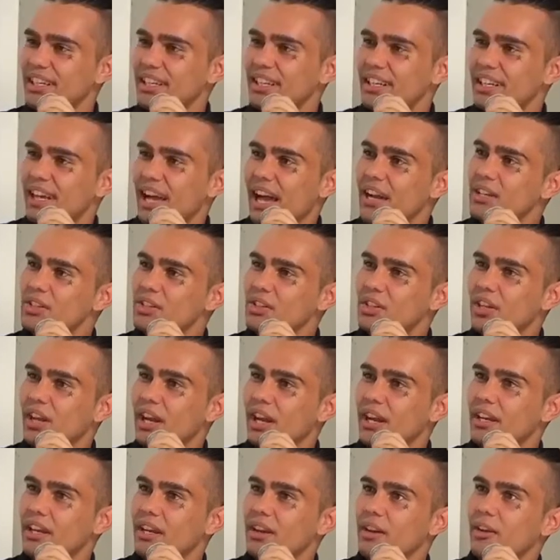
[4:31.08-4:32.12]
And it's
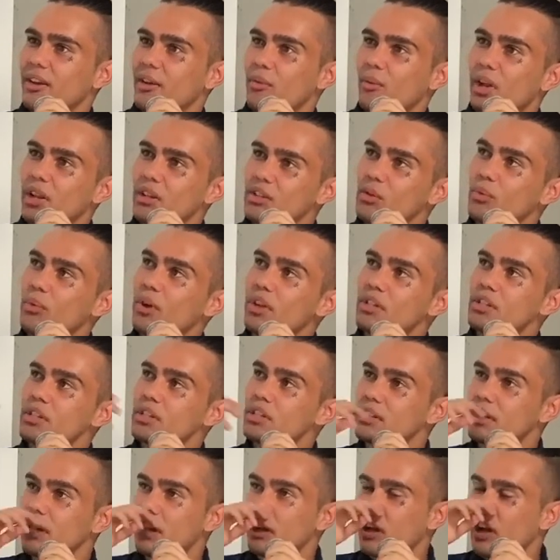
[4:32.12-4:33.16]
like once you
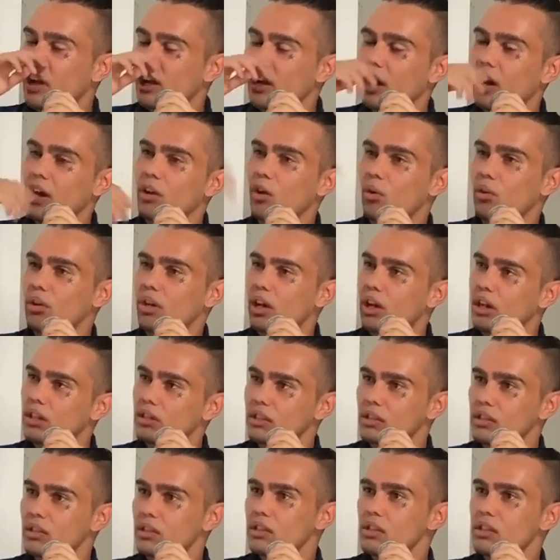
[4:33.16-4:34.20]
start, like, I had older
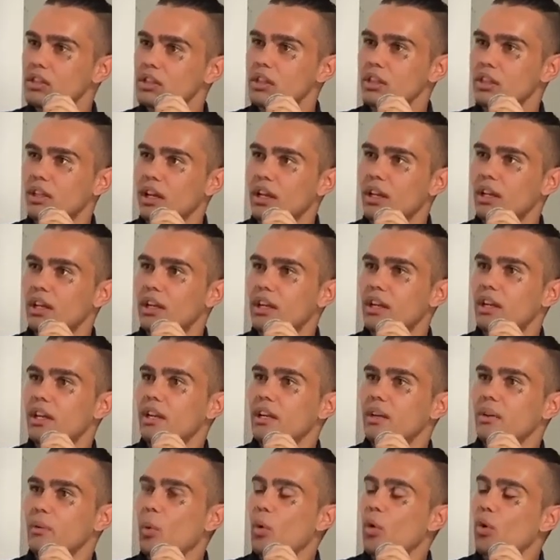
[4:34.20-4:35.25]
cousins and shit that
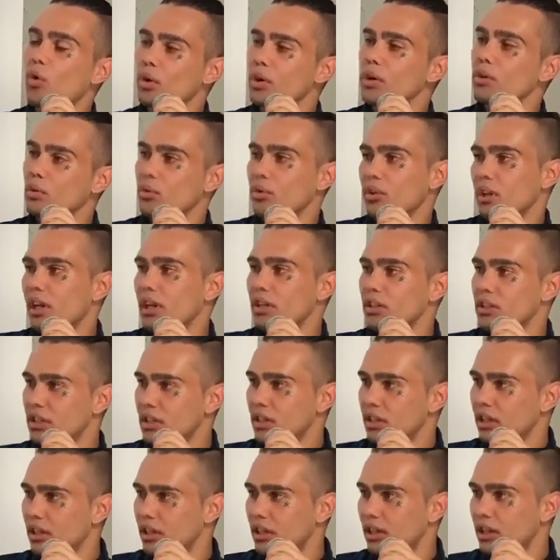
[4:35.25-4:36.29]
were already doing that
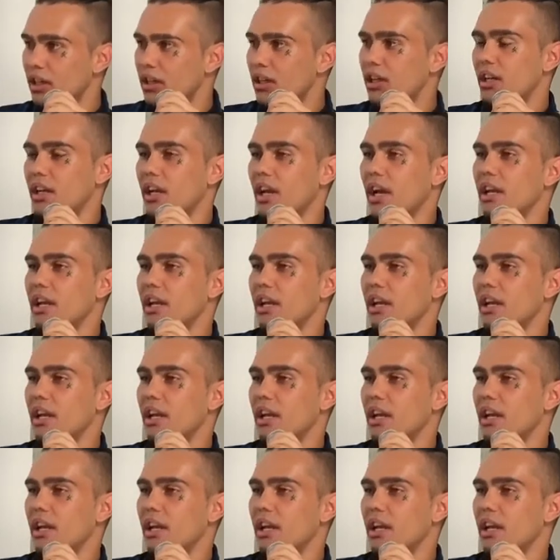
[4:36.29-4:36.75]
shit, and